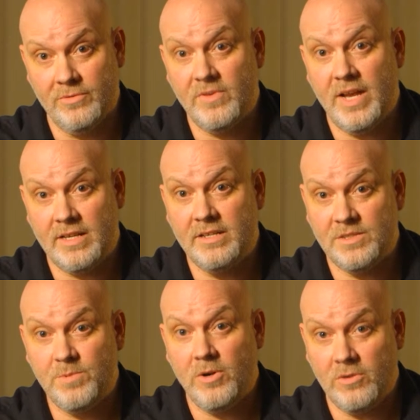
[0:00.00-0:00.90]
In fact, he
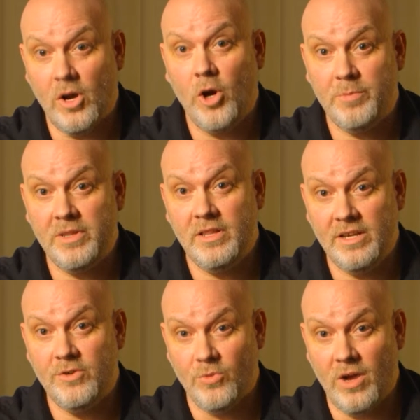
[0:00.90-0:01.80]
spoke
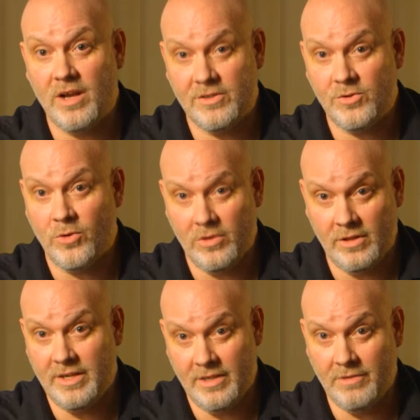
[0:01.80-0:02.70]
openly,
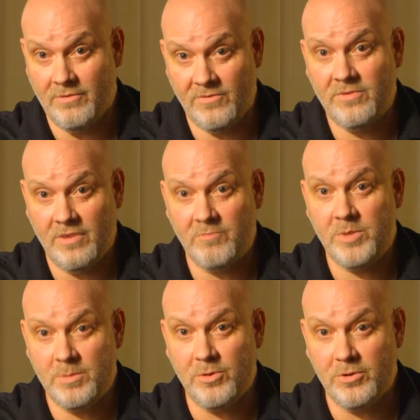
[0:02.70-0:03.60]
derogatorily of
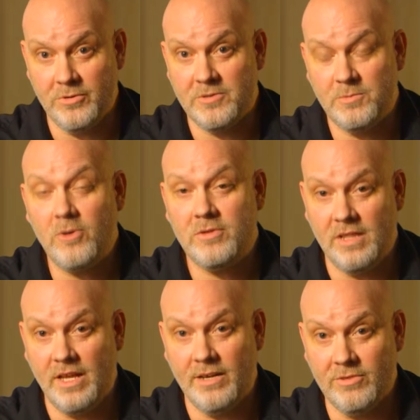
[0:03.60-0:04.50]
people who spoke the
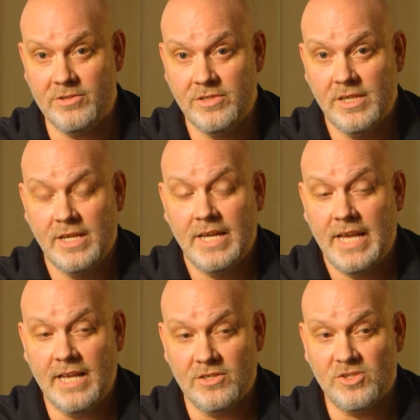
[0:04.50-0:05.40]
language
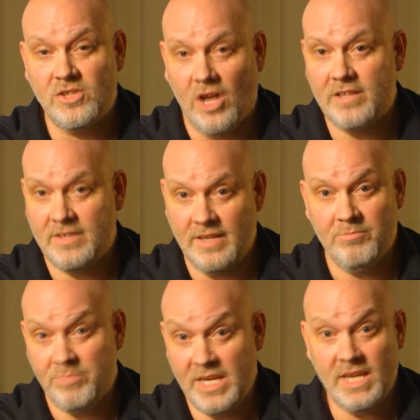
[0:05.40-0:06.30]
and sought to
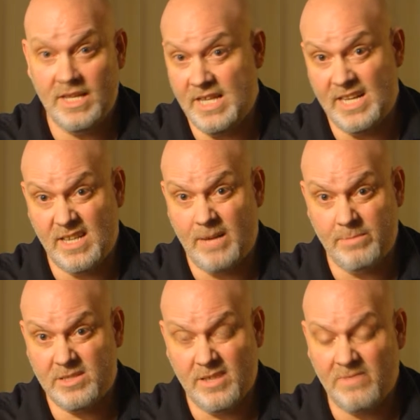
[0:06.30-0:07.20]
impede that type
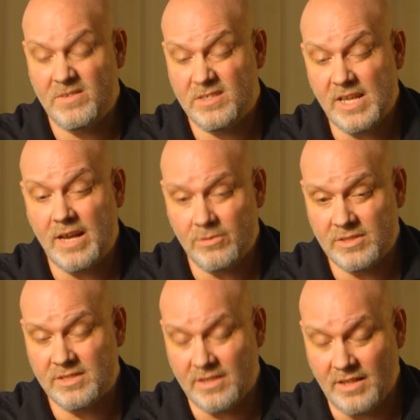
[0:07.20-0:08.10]
of stuff. This guy
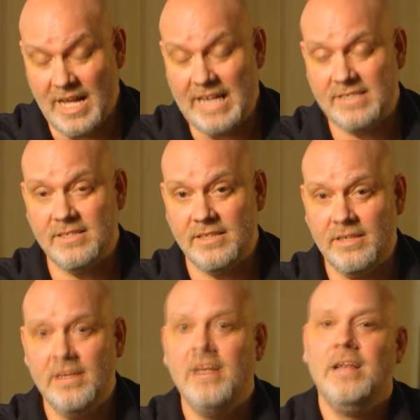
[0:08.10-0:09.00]
was the classic
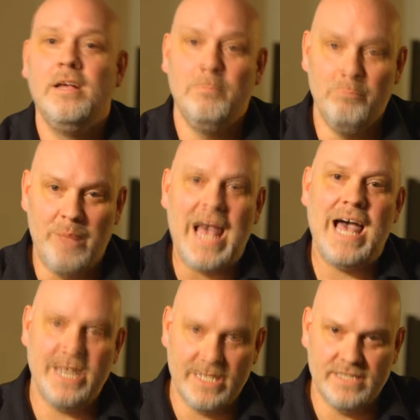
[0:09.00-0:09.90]

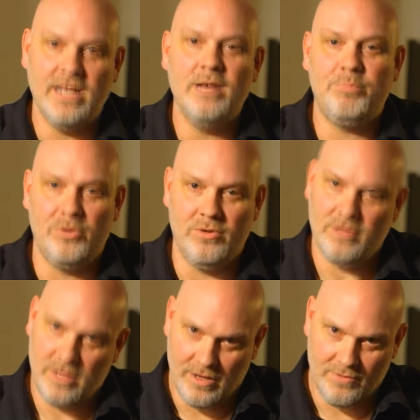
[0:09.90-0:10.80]
bad example
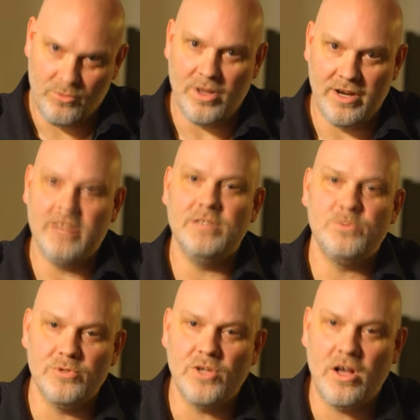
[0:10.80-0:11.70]
of what it is
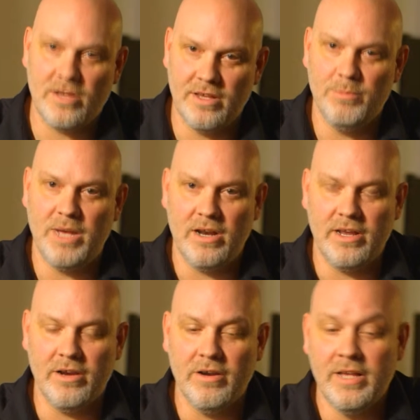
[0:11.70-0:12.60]
we're talking about
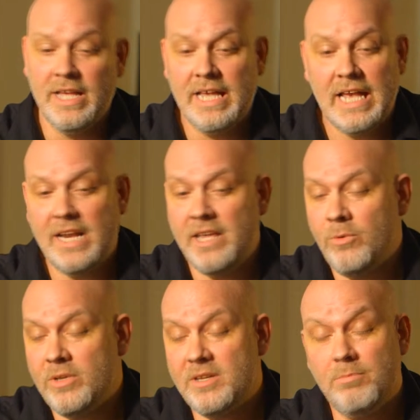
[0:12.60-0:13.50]
here. And he
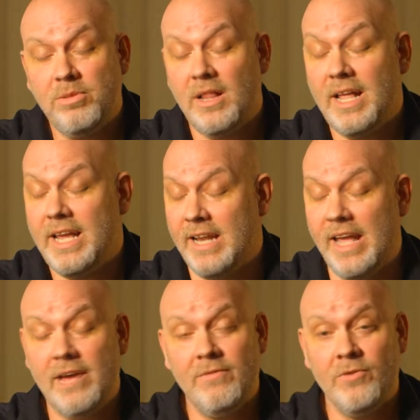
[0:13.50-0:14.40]
would complain
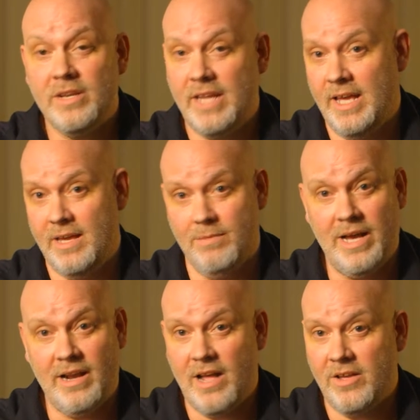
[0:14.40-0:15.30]
every day
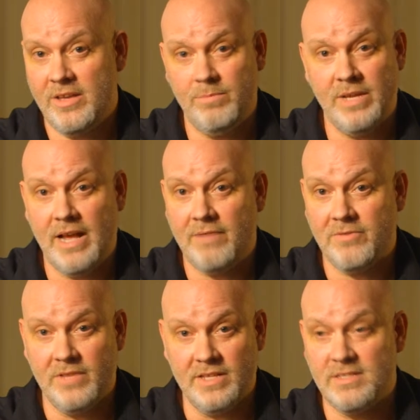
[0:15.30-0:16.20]
about how he'd been
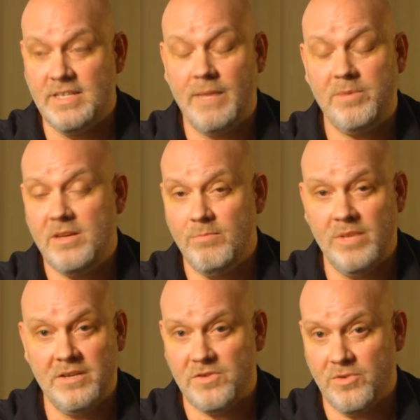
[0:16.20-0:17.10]
after this deputy
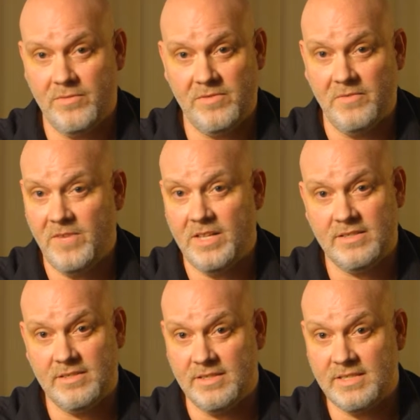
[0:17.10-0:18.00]
minister of
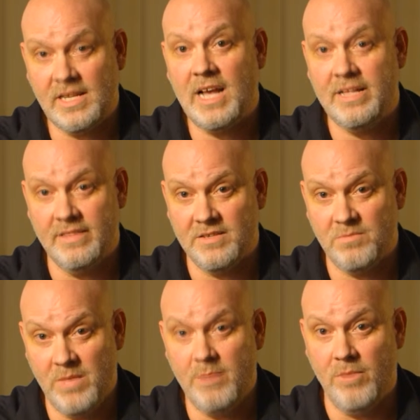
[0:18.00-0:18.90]
defense to sign this
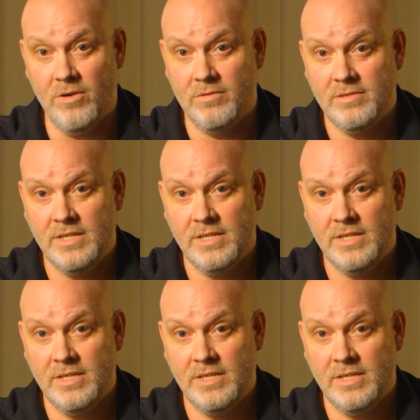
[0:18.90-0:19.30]
memo.